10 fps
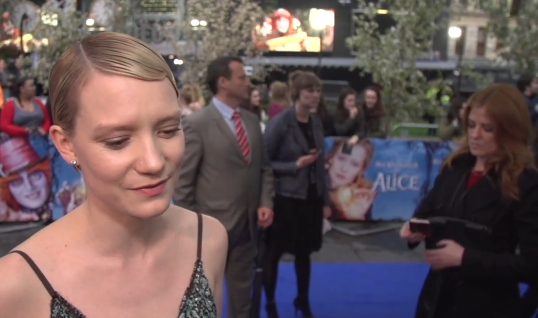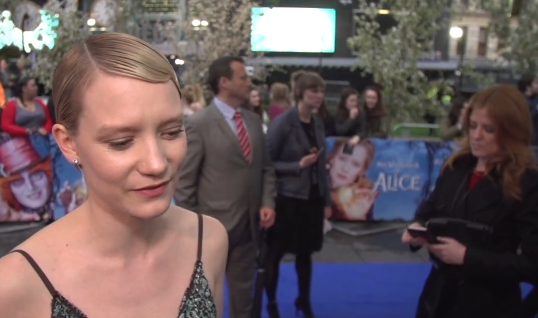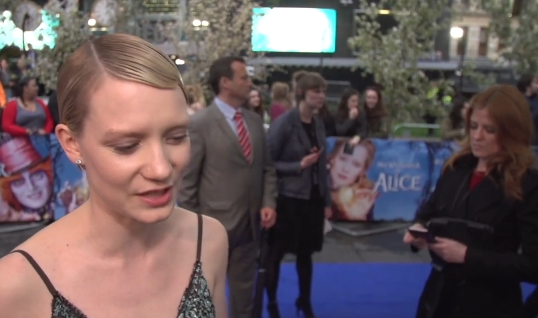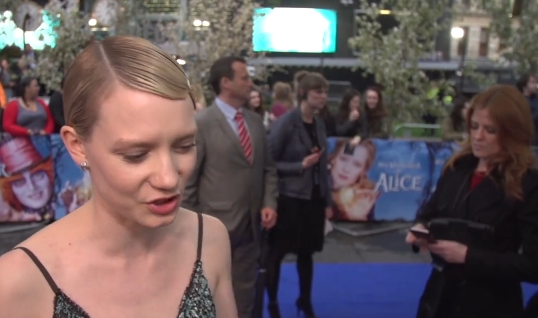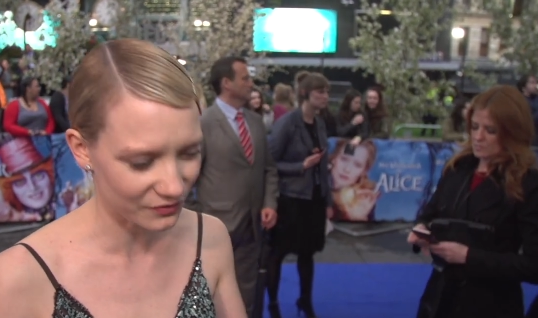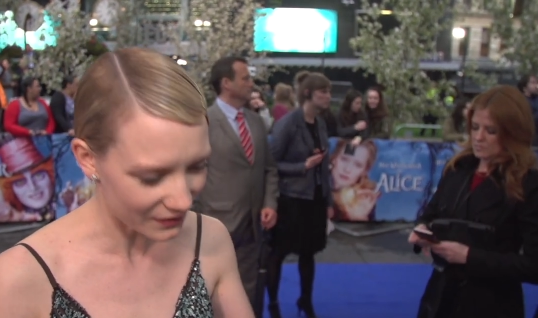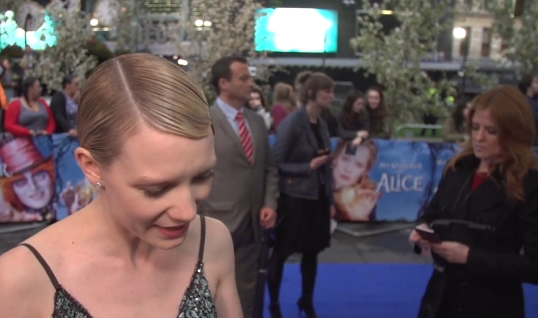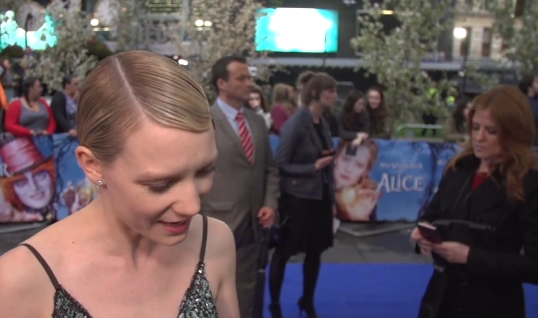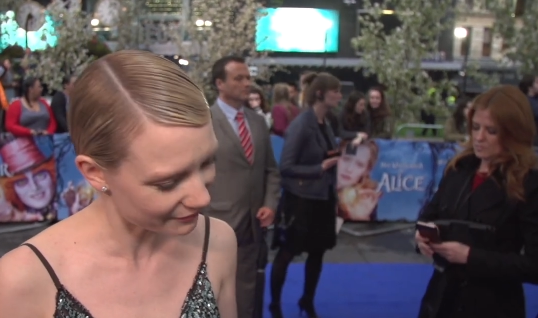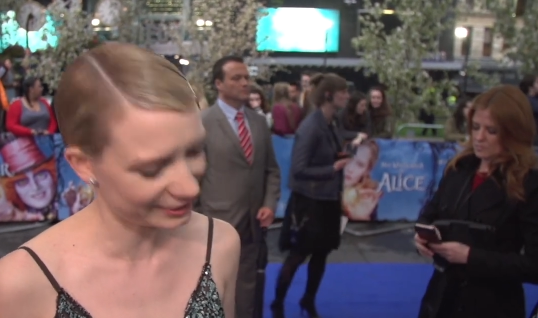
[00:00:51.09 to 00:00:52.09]
Speaker 1: featured
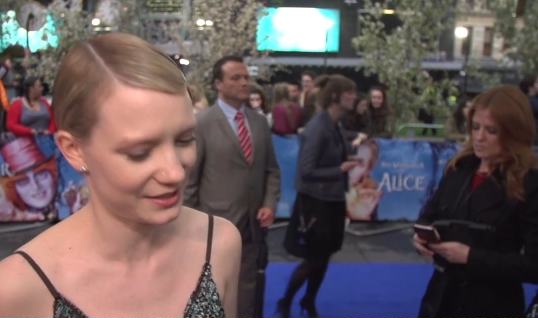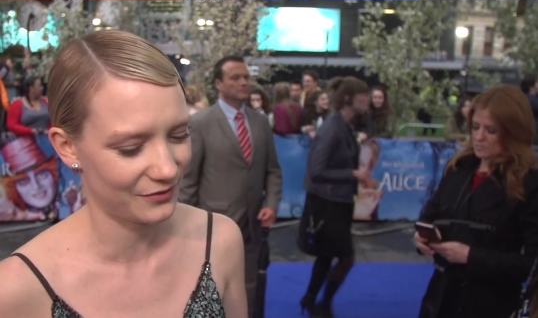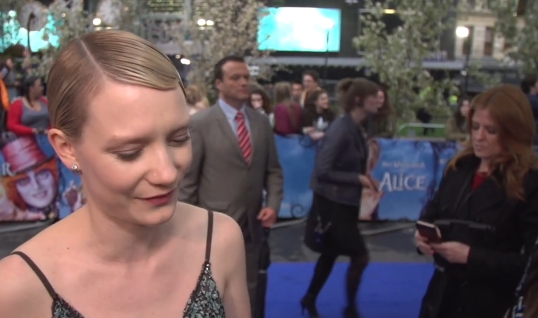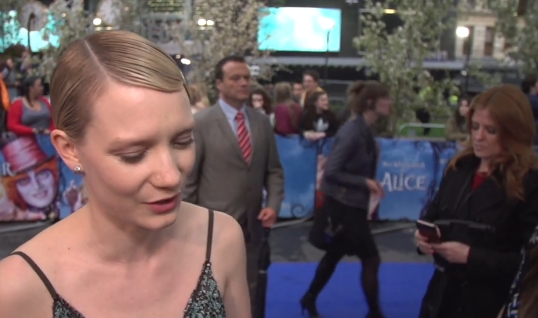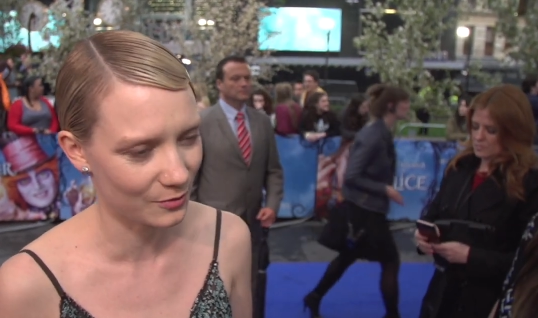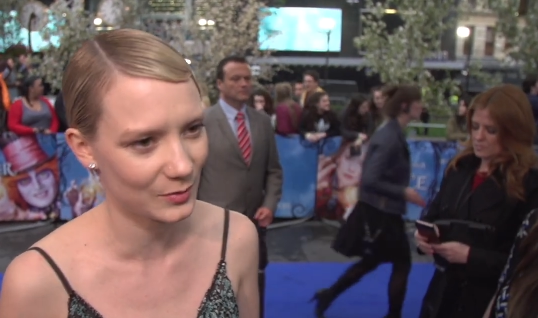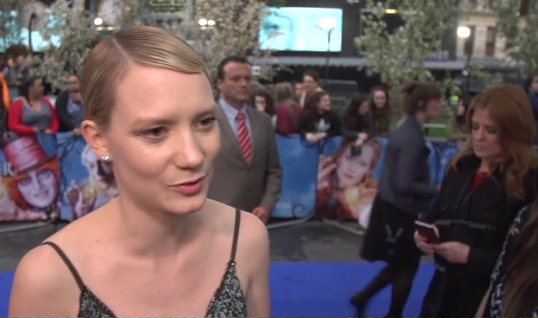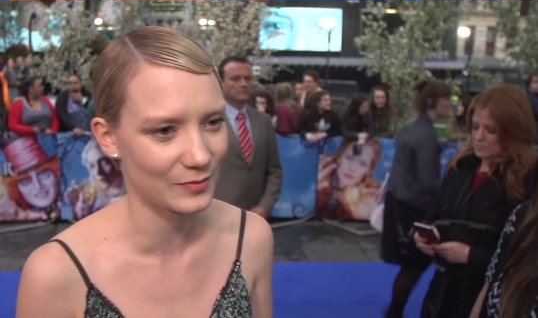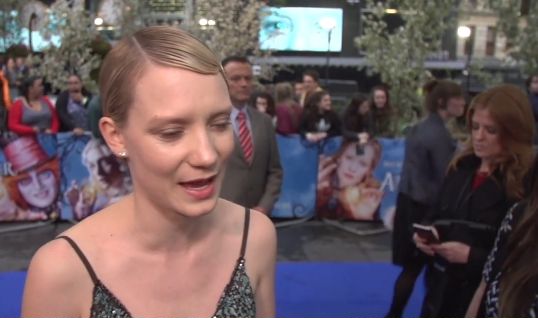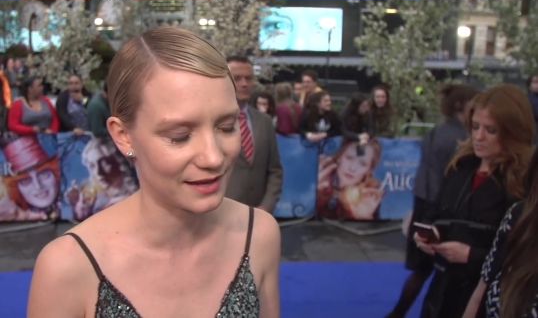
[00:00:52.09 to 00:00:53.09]
very heavily in the film,
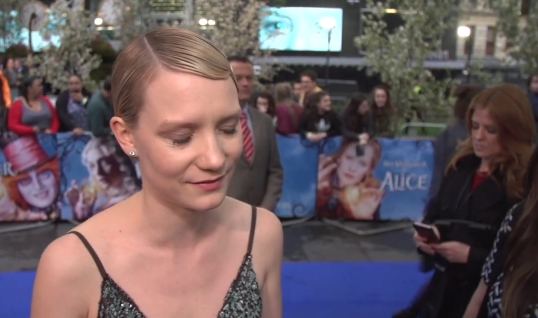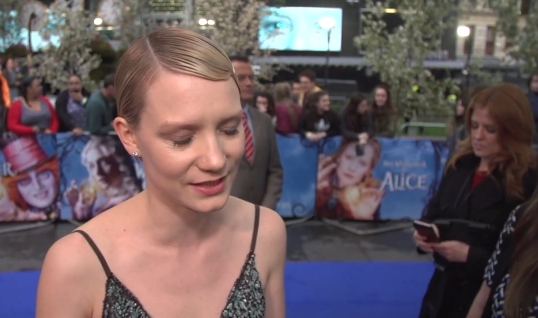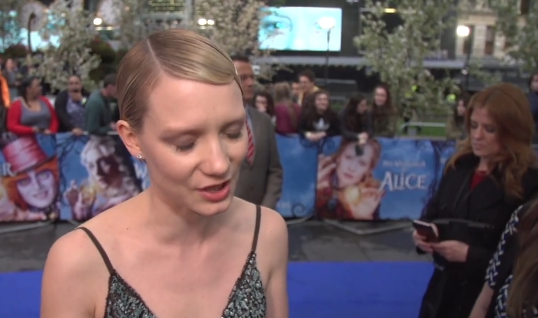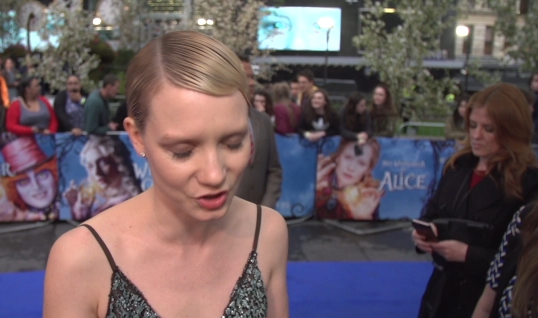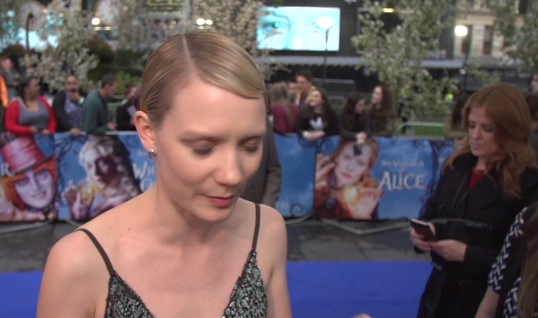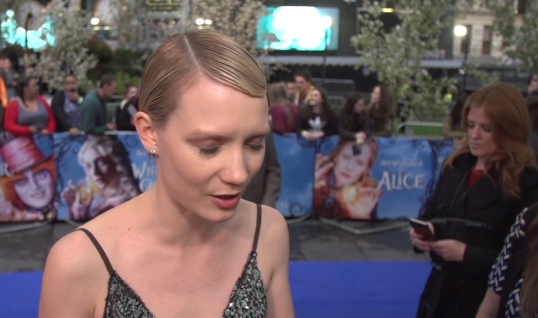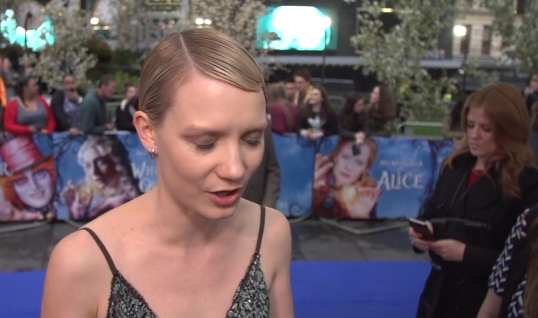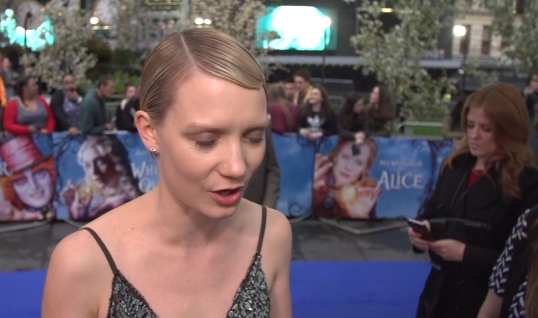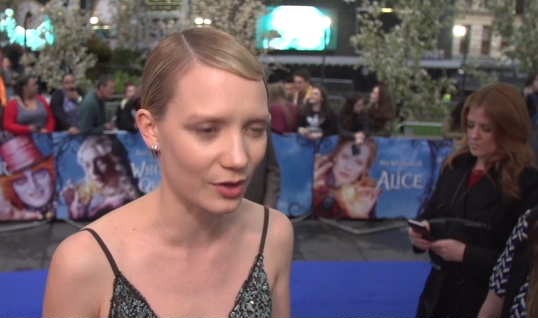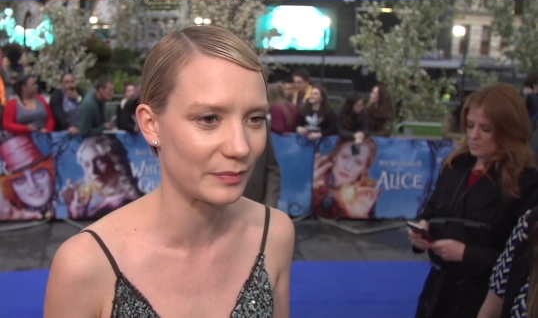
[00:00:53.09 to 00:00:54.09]
and Sacha Baron
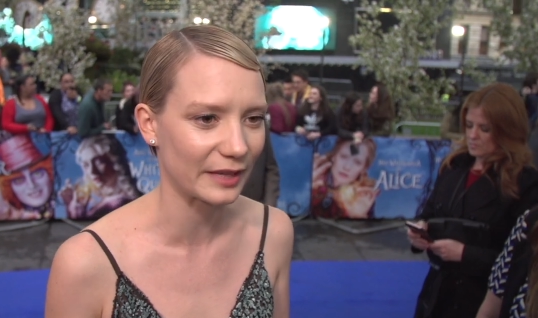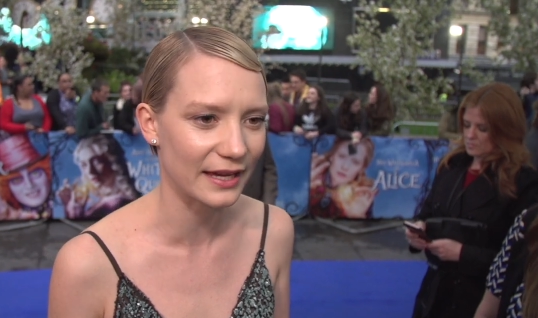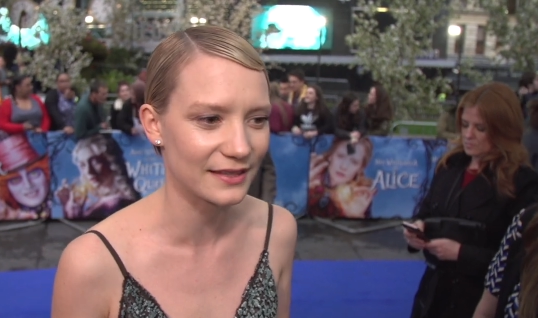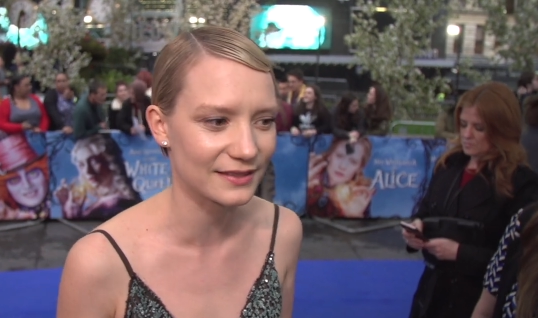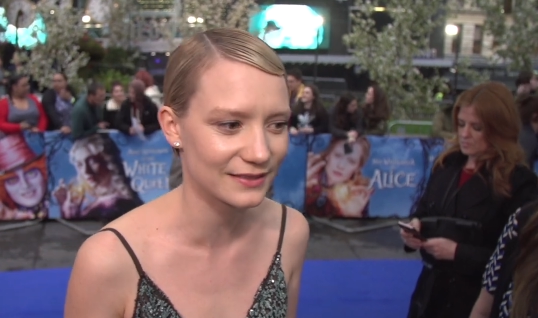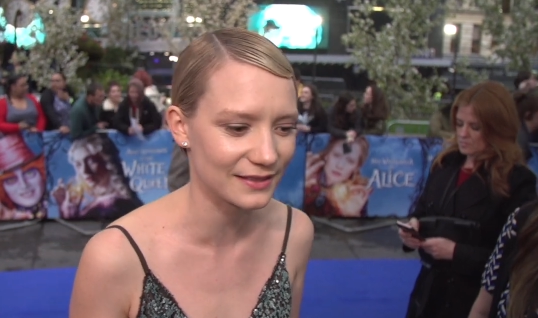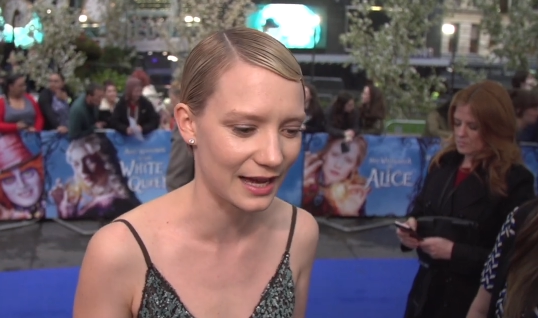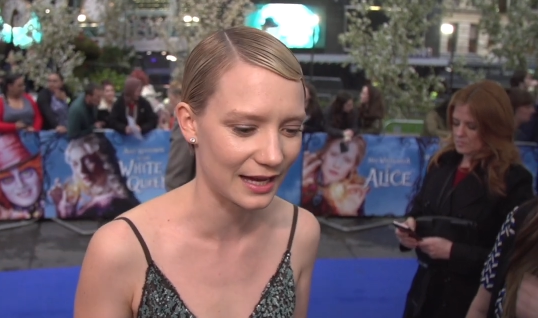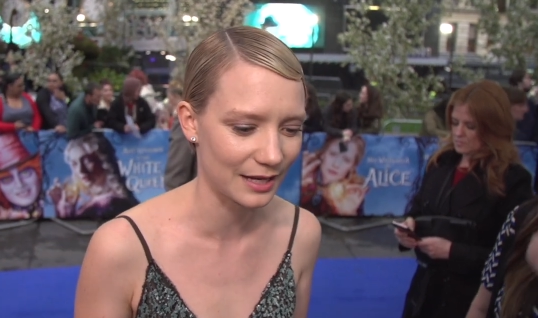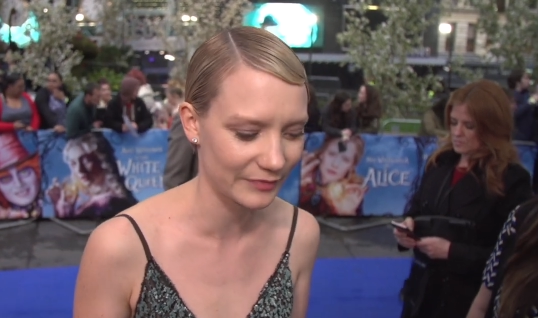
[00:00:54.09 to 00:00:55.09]
Cohen plays
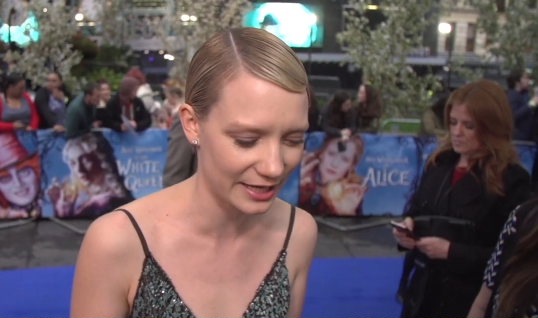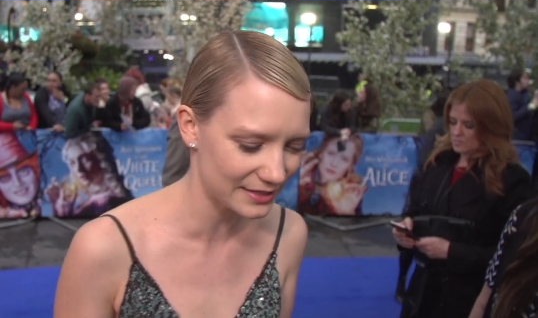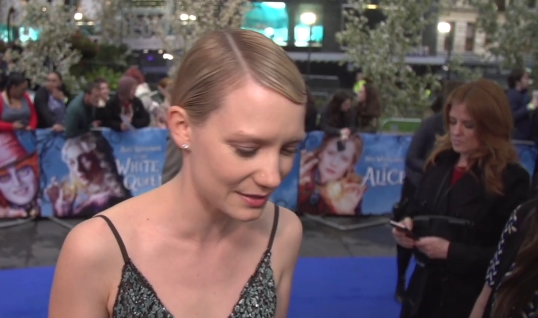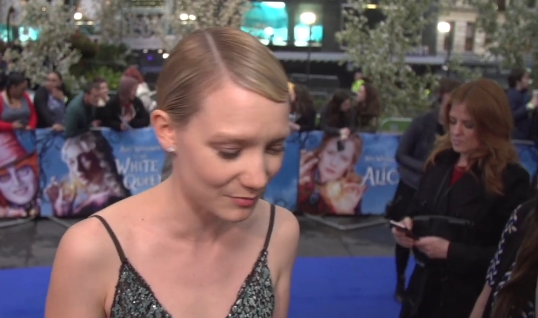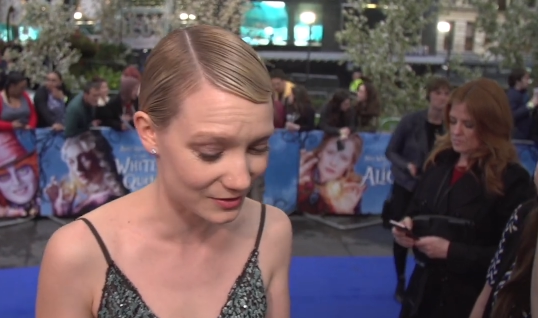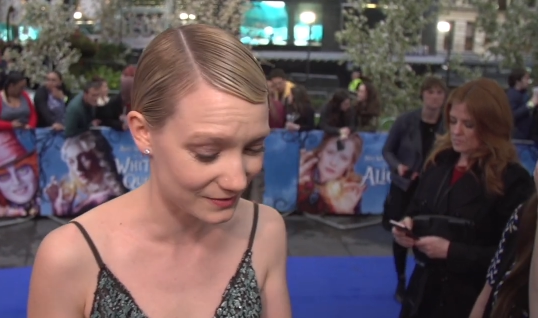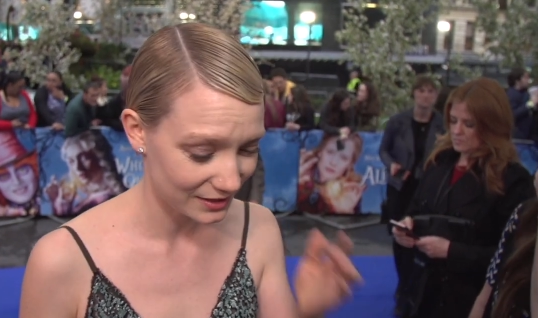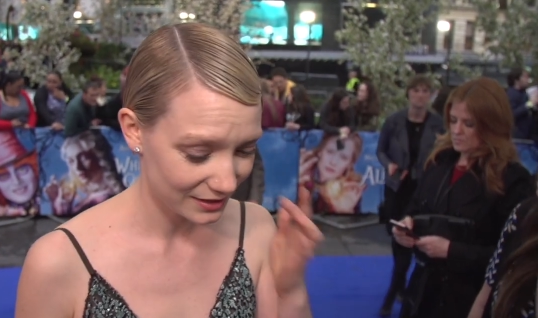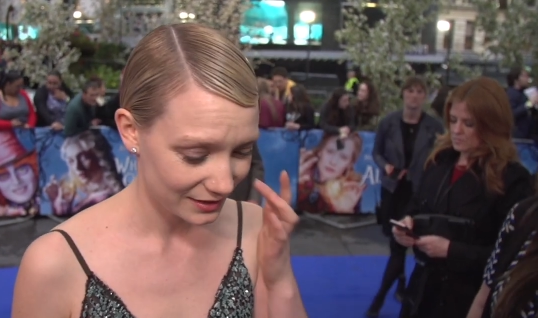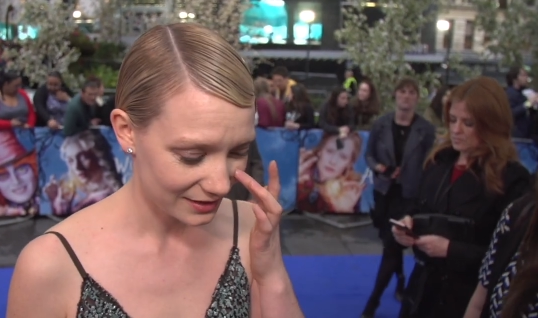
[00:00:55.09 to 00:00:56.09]
uh, plays him, and
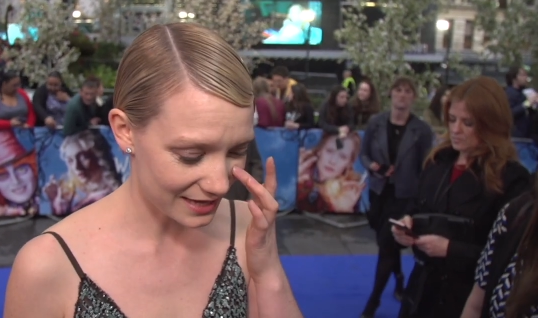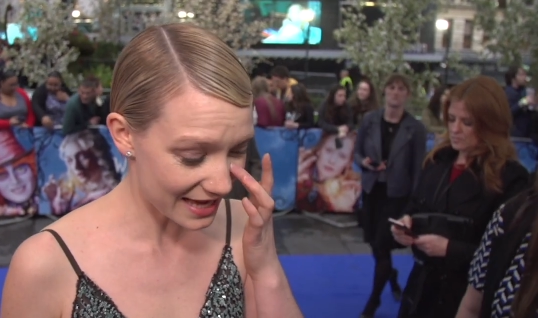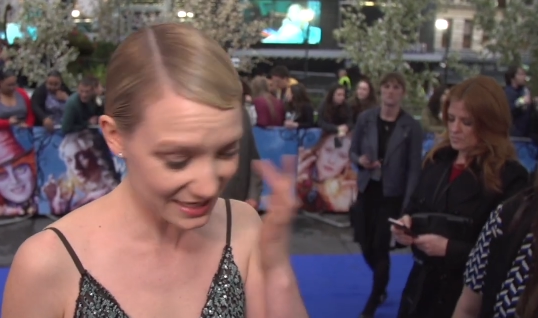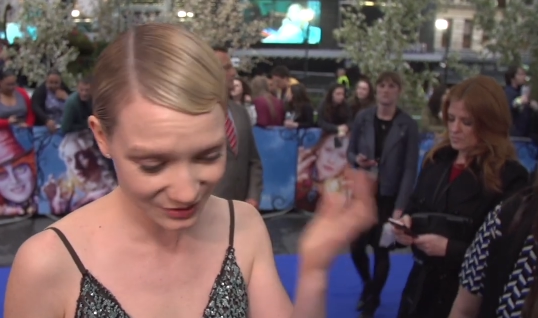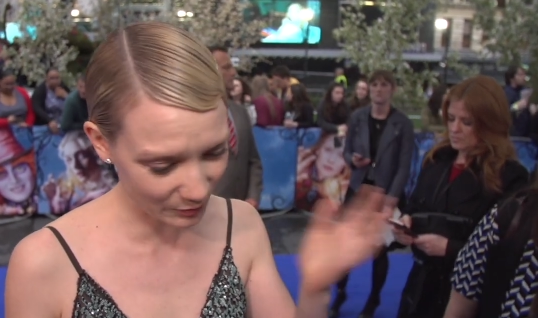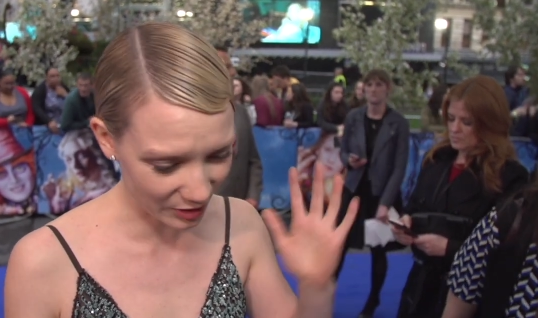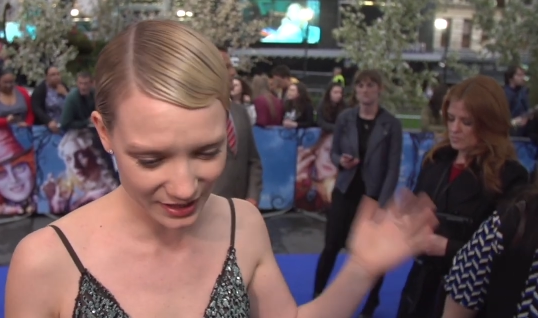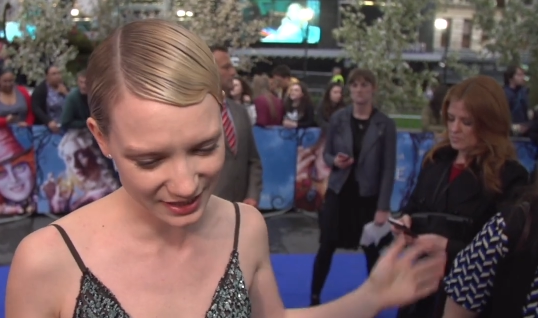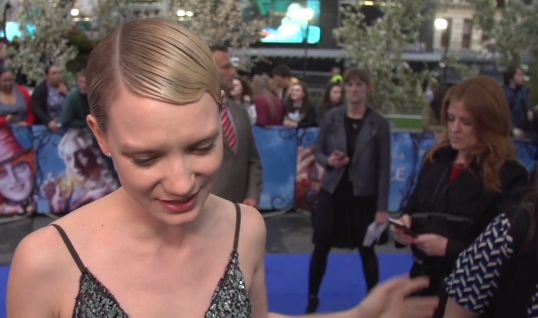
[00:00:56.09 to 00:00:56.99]
yeah, he's brilliant.